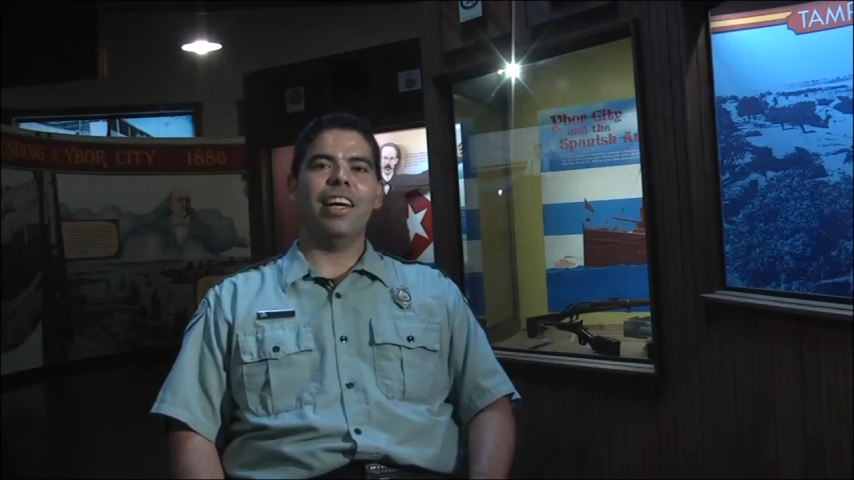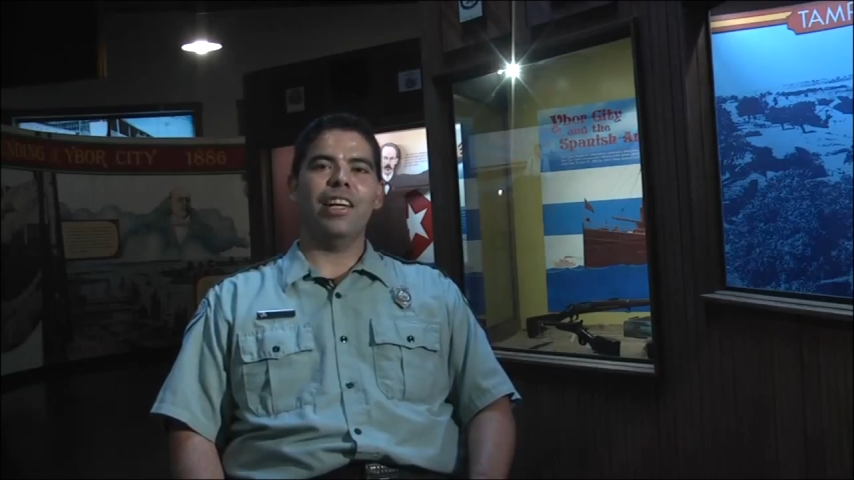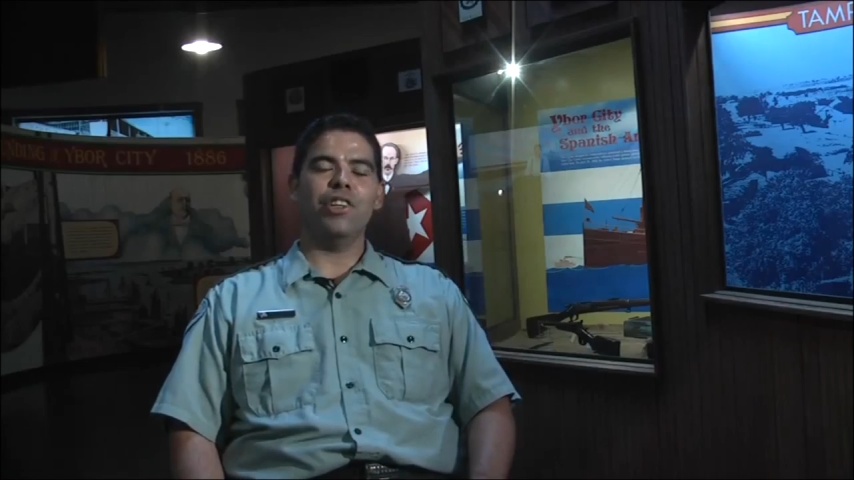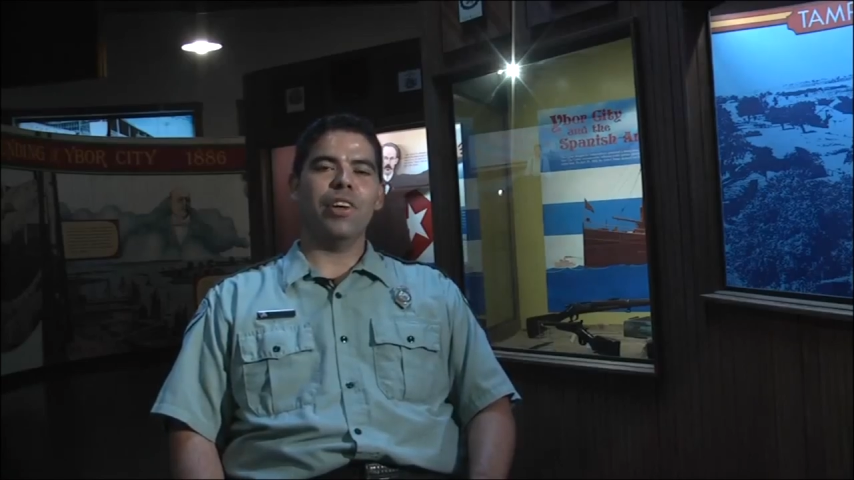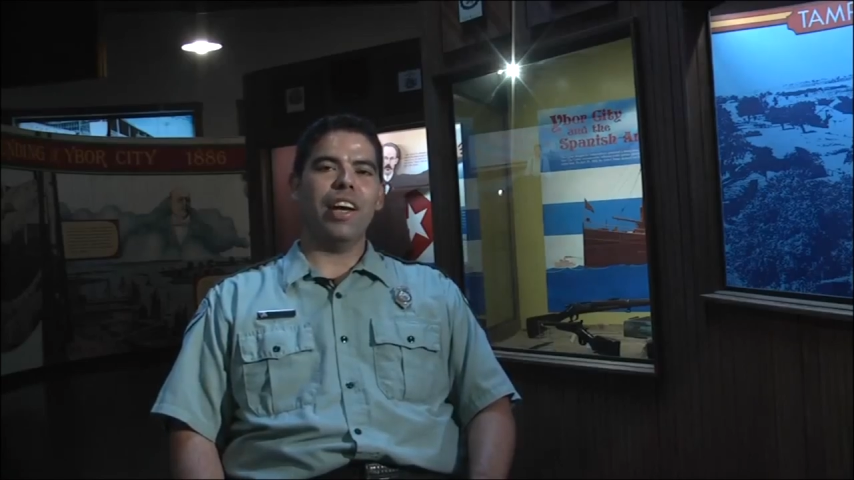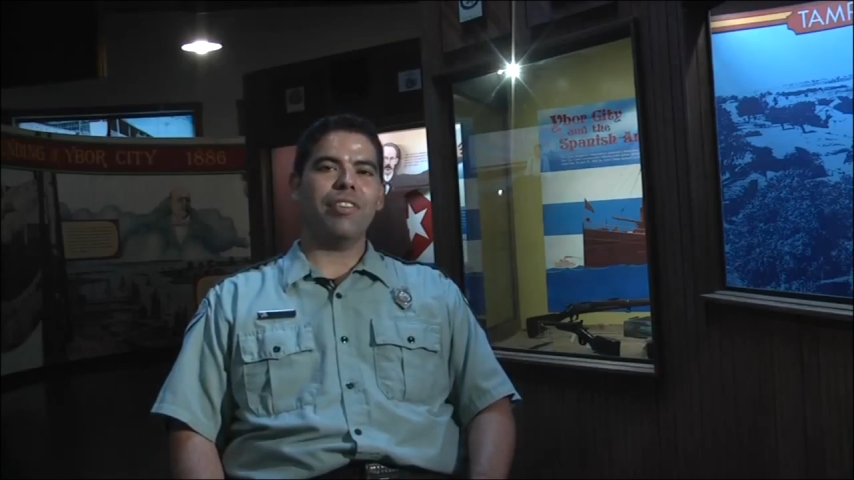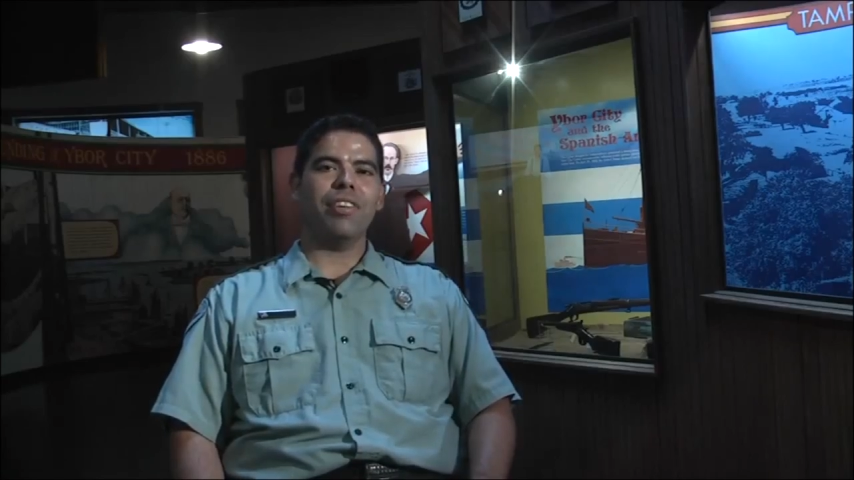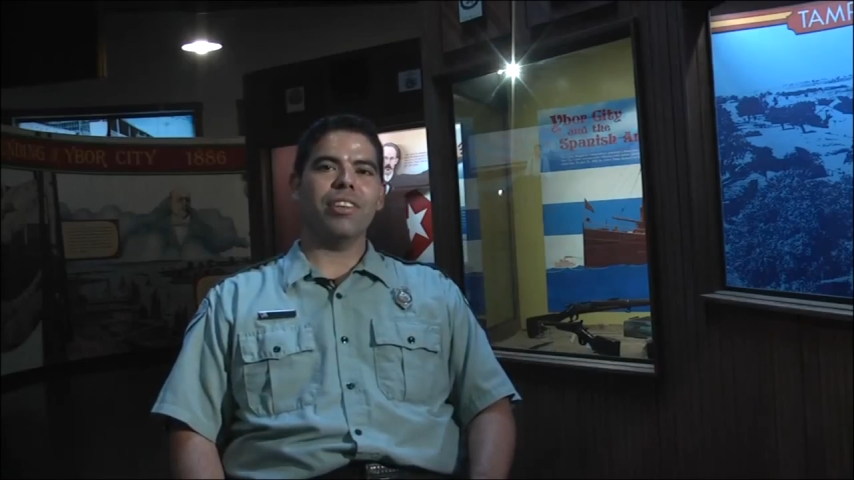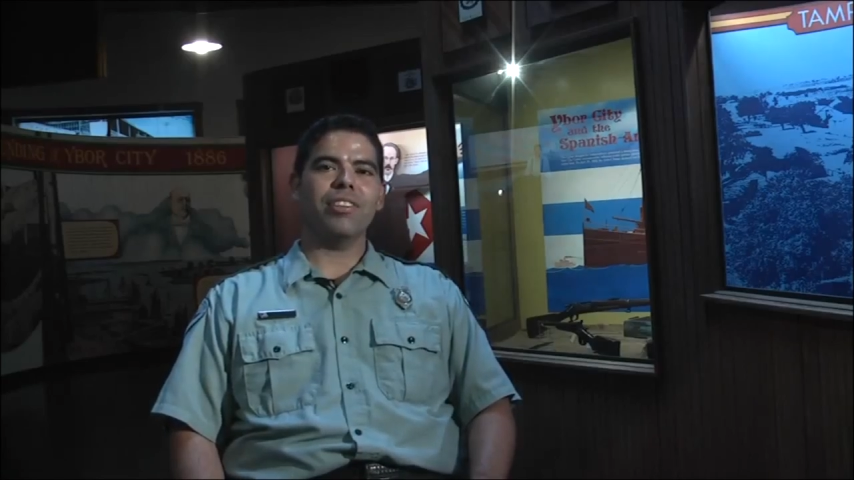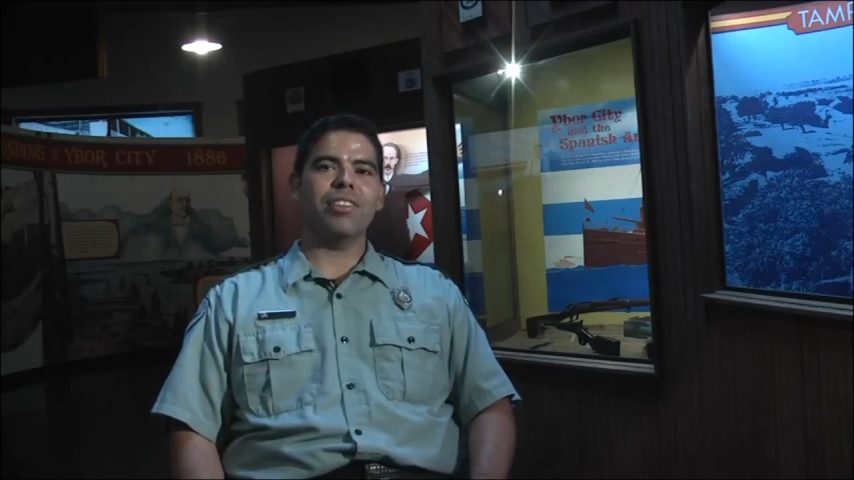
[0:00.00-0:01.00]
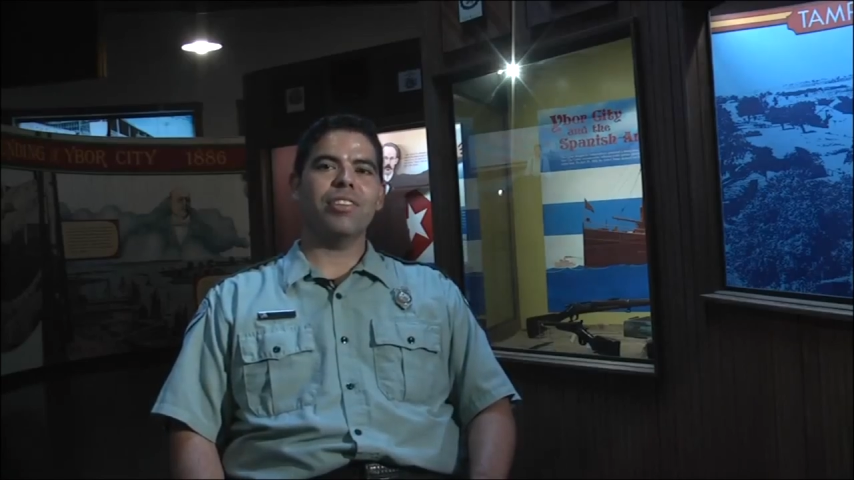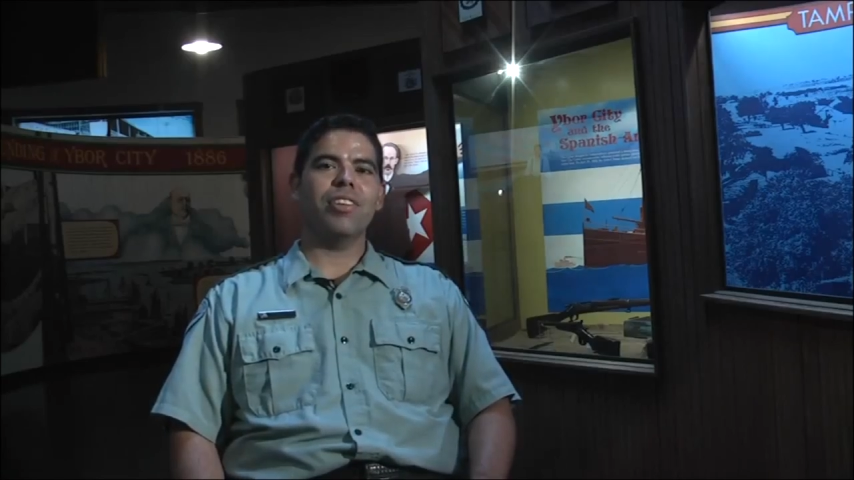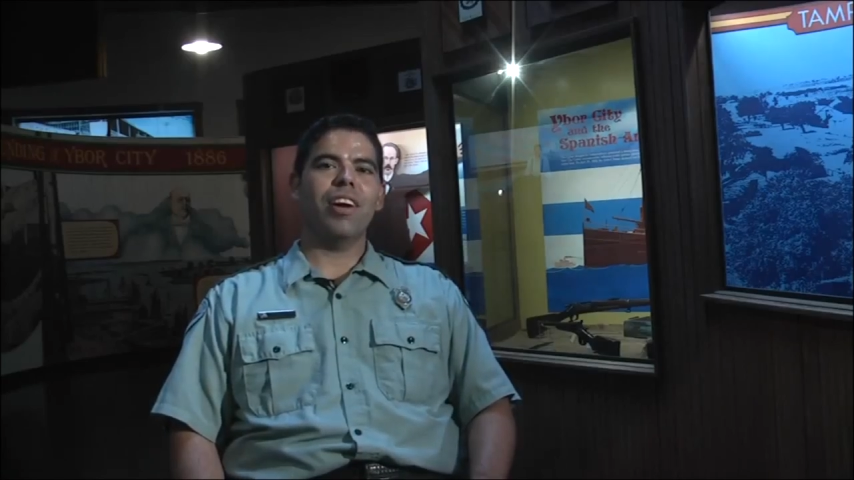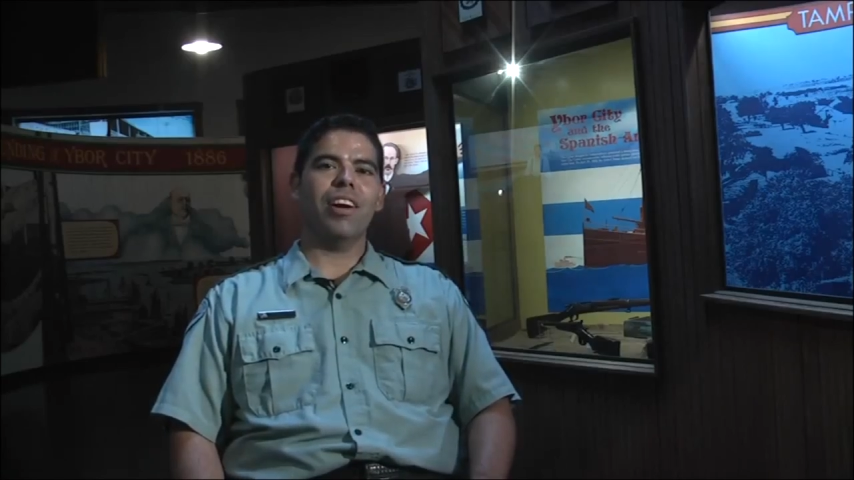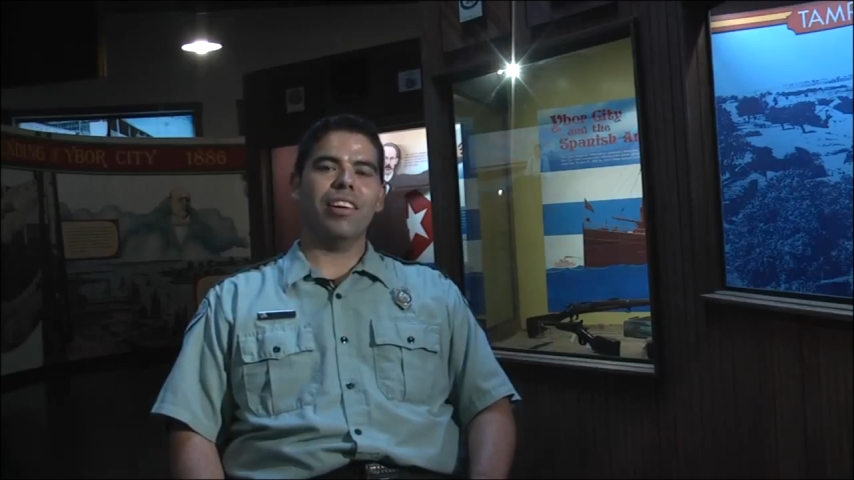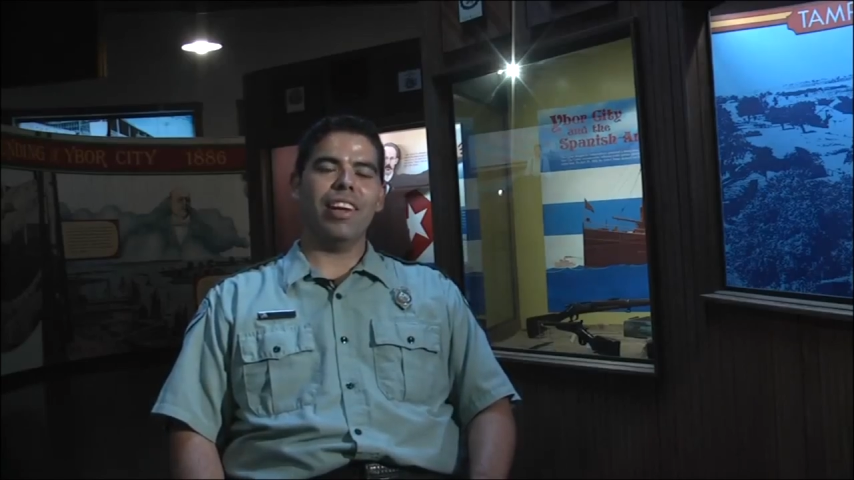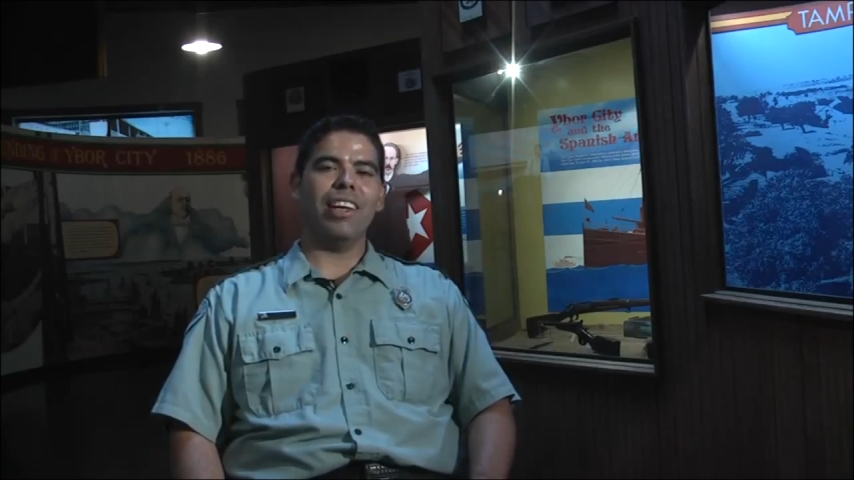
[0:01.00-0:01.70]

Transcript: and your efforts are